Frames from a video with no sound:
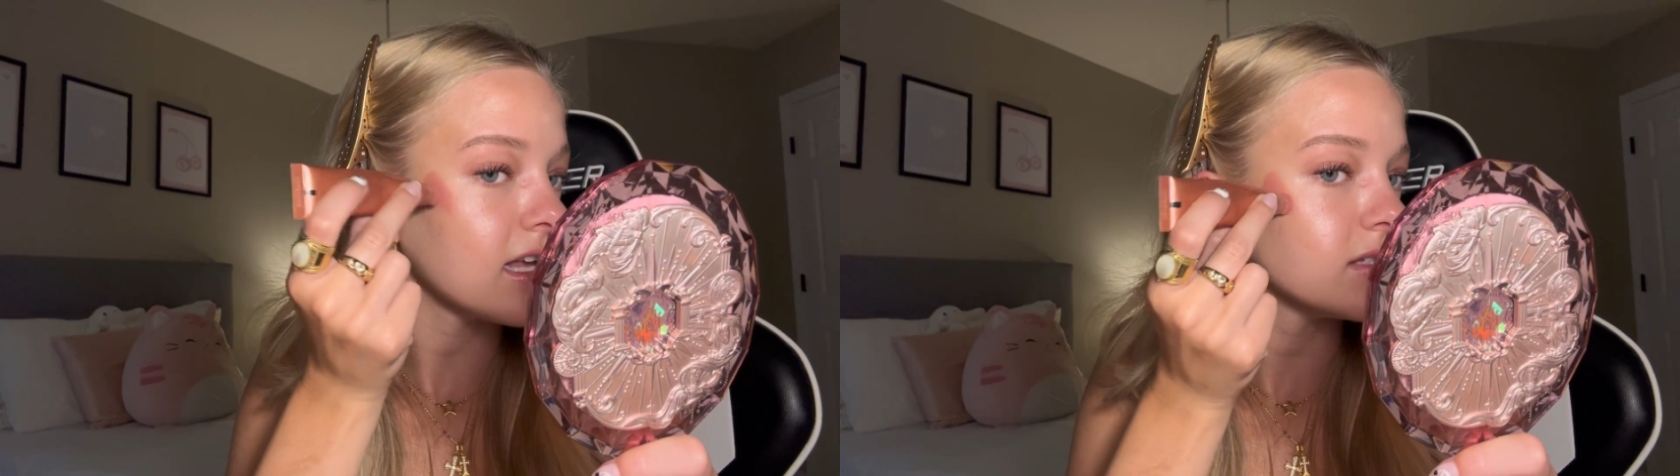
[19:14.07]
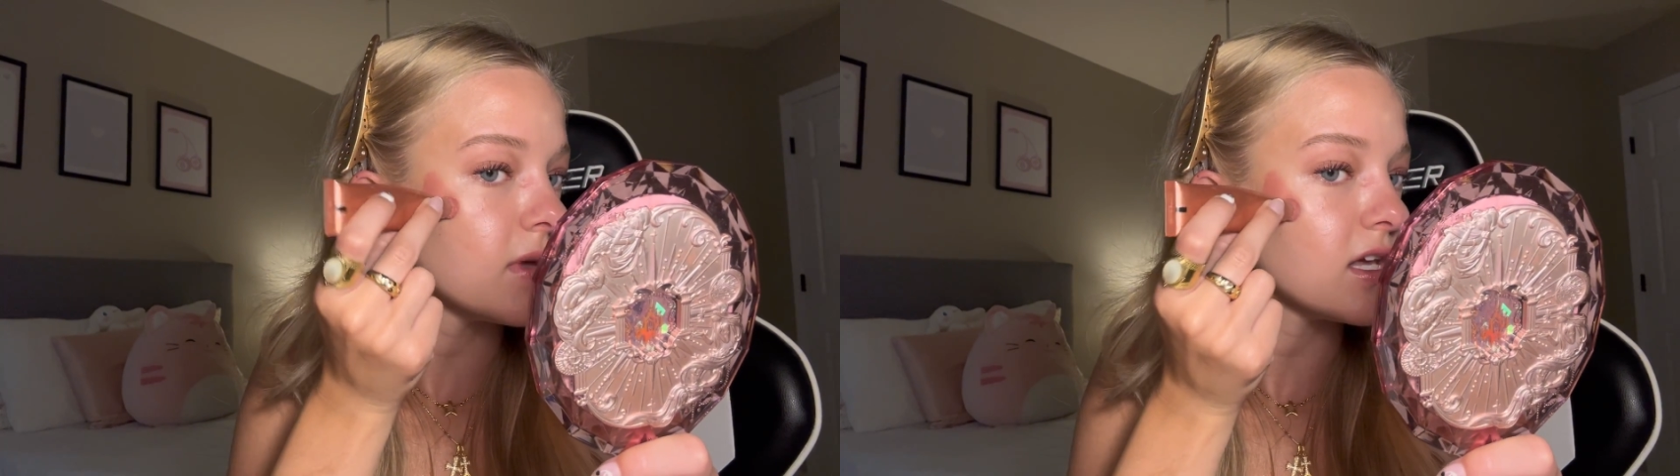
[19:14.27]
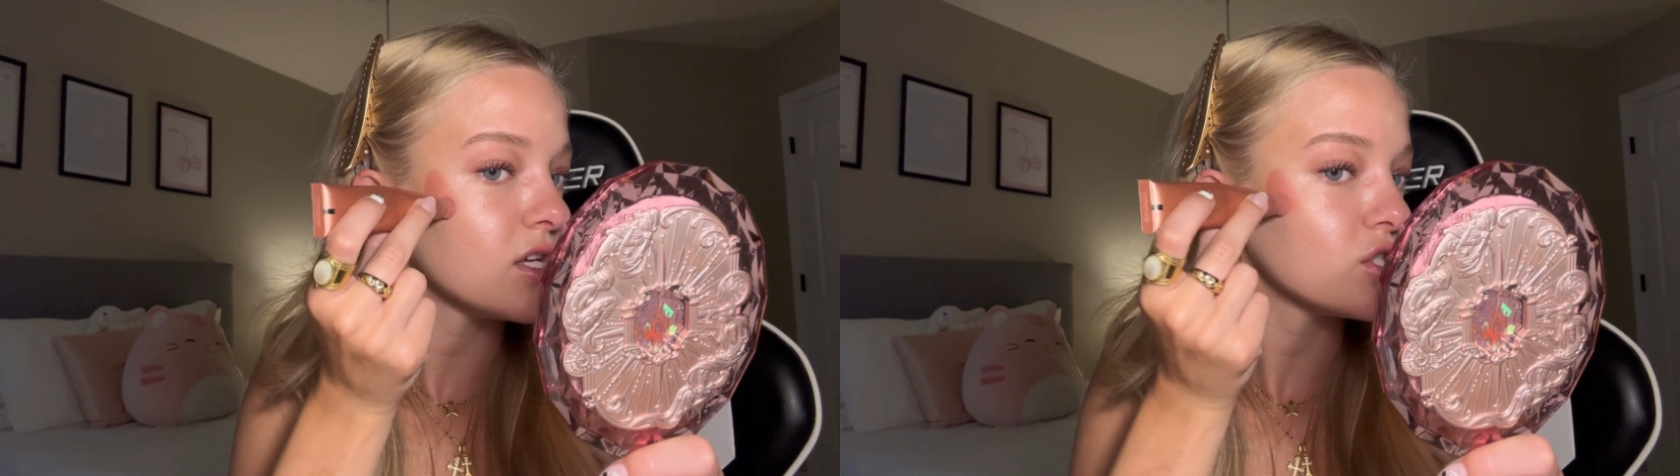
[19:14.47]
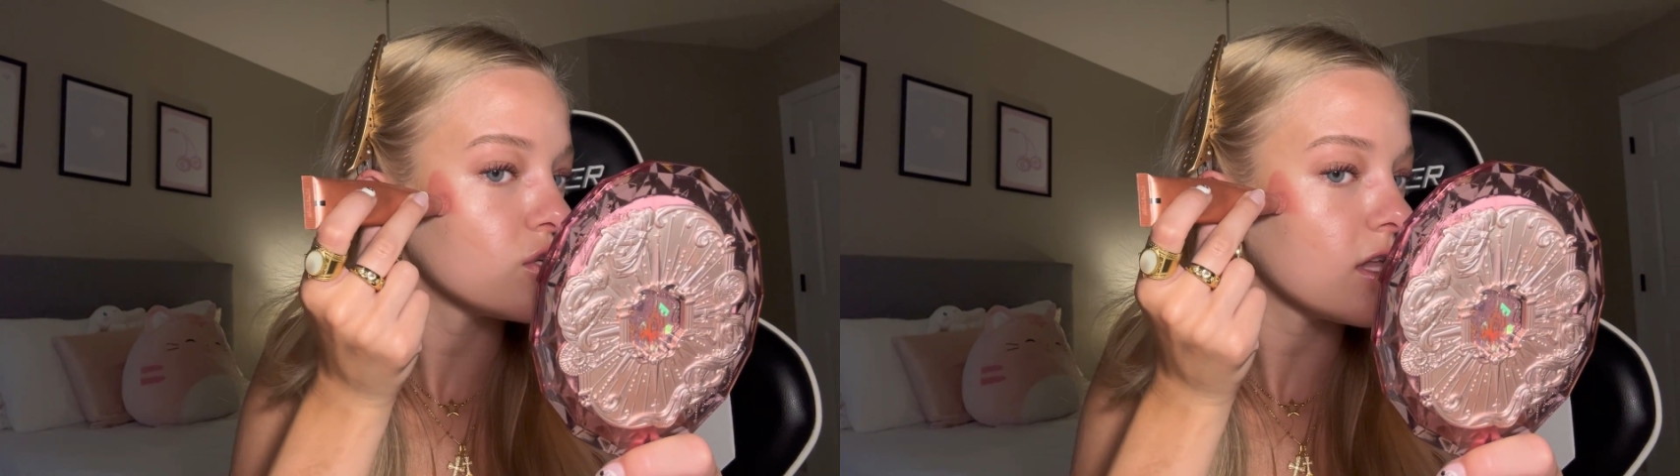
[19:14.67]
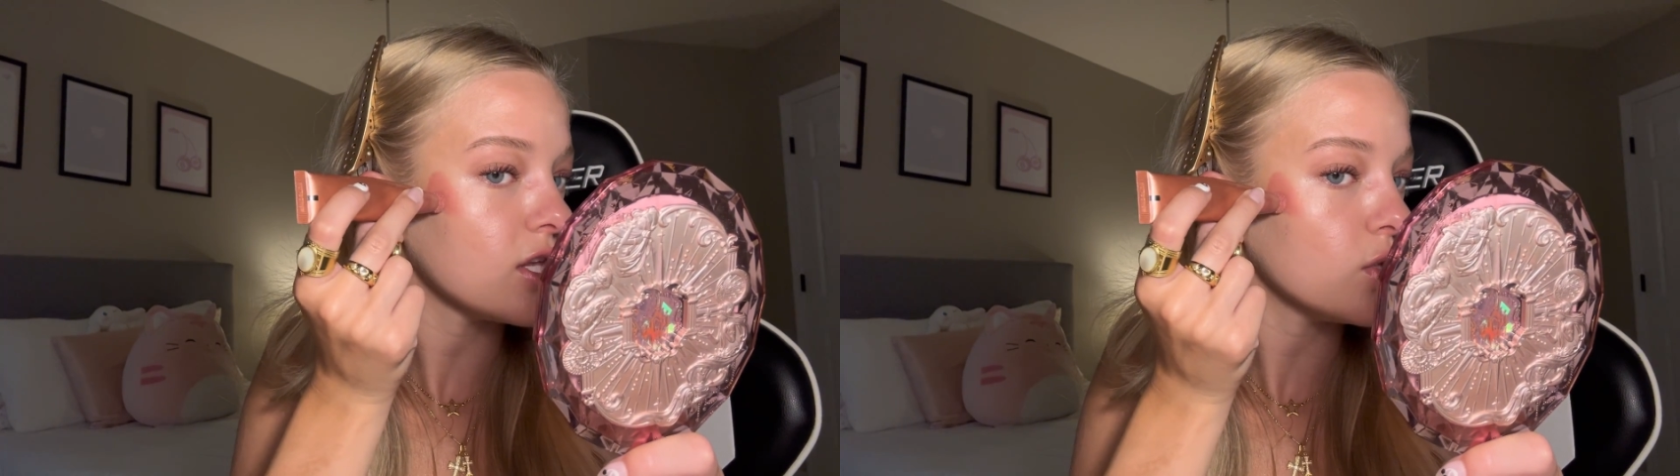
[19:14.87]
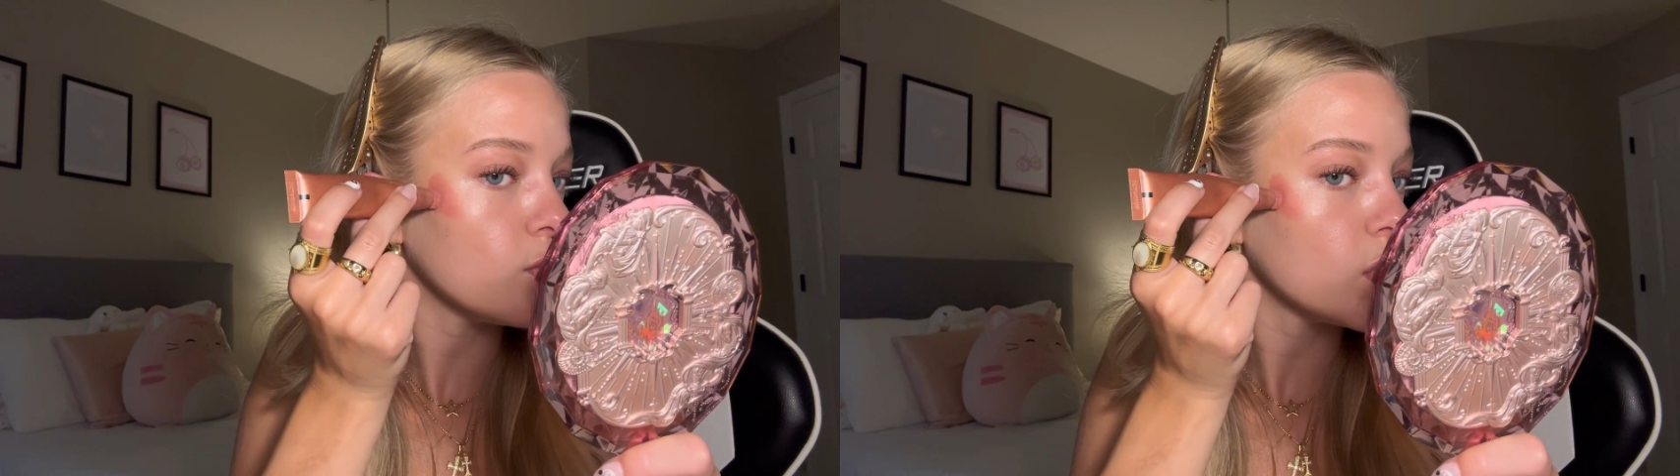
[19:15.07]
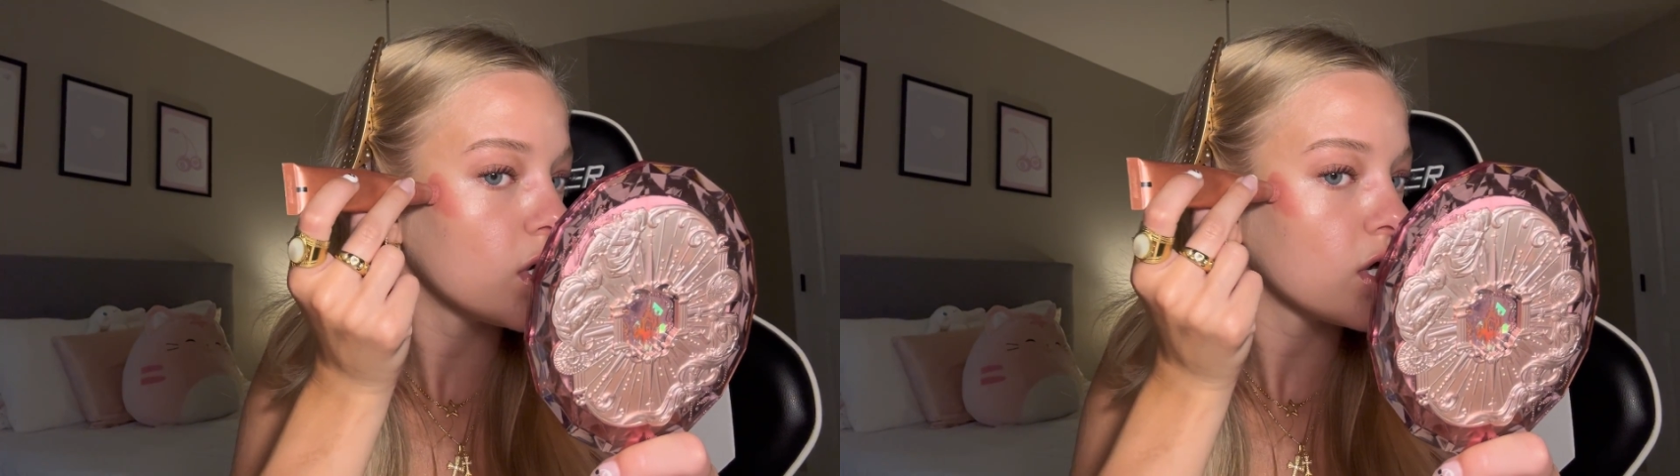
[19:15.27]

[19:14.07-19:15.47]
is making sure that you